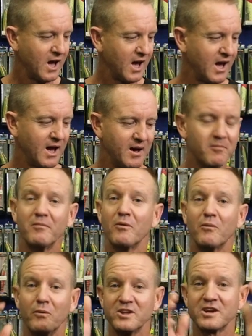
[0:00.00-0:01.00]
Um,
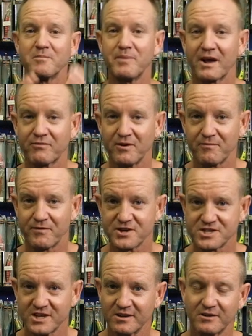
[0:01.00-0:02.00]
when you get back from
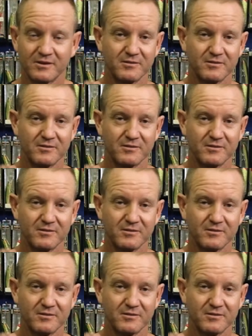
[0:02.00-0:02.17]
fishing,